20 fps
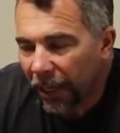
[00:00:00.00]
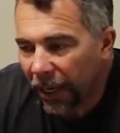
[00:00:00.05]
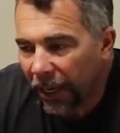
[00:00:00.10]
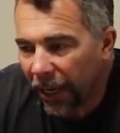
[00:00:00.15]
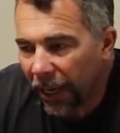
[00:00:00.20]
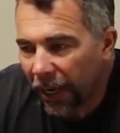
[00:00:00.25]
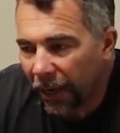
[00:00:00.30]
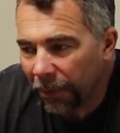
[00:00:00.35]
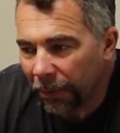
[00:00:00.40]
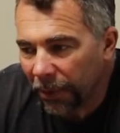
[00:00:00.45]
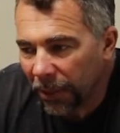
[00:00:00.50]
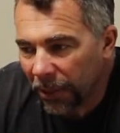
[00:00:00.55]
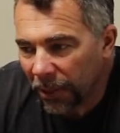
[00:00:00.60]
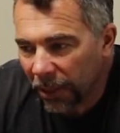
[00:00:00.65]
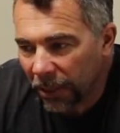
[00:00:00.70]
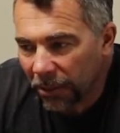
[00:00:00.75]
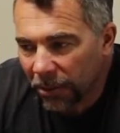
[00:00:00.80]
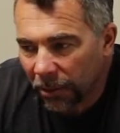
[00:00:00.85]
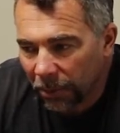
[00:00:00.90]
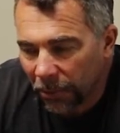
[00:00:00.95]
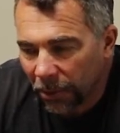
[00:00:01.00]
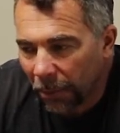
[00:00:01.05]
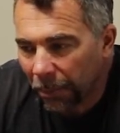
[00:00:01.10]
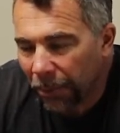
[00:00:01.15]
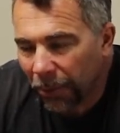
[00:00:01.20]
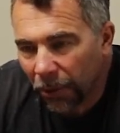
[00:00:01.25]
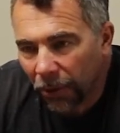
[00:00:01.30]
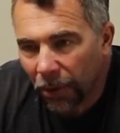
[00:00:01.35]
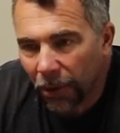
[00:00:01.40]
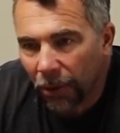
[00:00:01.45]
And we did some
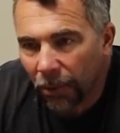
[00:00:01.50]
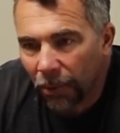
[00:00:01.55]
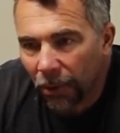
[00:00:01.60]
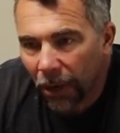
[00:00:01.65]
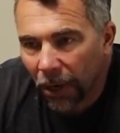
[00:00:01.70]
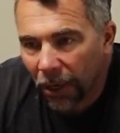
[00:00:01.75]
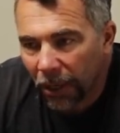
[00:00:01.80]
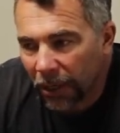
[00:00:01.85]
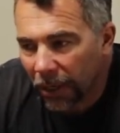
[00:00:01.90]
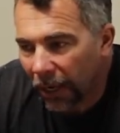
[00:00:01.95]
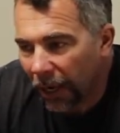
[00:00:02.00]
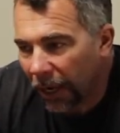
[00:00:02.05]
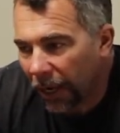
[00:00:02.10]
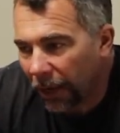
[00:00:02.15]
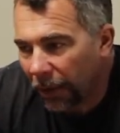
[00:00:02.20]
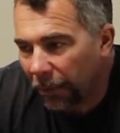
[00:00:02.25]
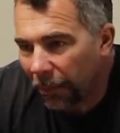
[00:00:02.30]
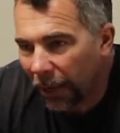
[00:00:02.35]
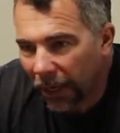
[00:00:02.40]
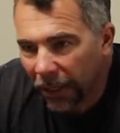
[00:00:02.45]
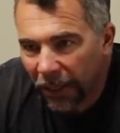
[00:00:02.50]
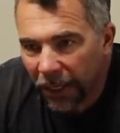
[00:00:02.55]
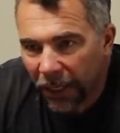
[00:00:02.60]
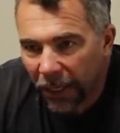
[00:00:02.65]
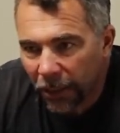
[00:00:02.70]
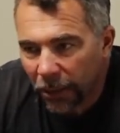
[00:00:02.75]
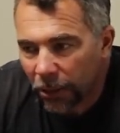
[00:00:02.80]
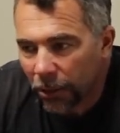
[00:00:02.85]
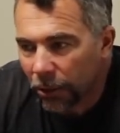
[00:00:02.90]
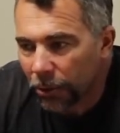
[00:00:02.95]
computer work on Monday
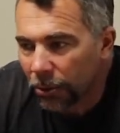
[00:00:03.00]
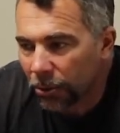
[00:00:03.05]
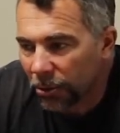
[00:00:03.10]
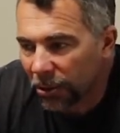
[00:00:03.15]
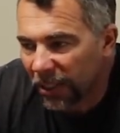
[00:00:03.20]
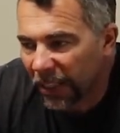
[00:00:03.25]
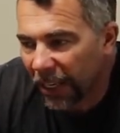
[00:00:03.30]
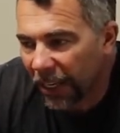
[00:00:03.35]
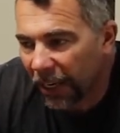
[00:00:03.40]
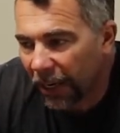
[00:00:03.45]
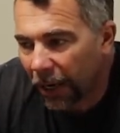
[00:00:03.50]
and Tuesday.